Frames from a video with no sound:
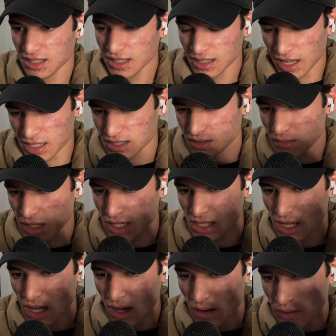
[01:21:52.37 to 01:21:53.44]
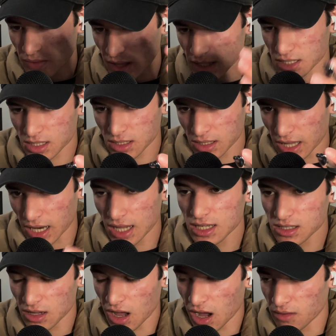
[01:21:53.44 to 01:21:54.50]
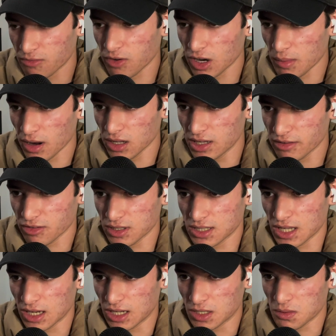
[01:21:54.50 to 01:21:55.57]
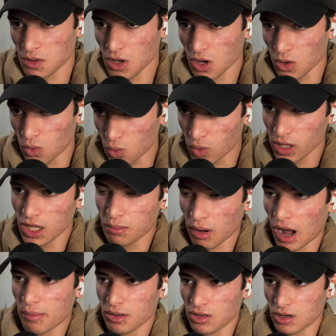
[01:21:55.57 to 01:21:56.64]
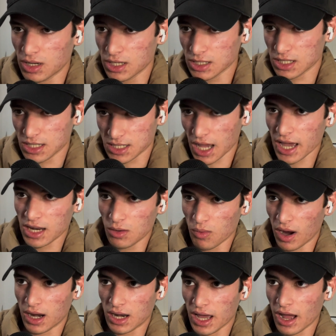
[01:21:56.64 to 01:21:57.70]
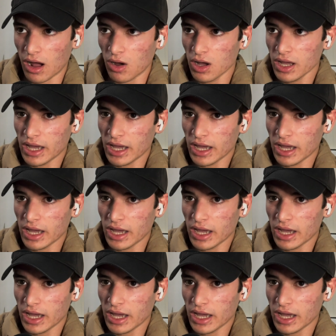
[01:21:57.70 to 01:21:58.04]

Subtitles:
That's because that is a fundamental difference that is really popular in society right now.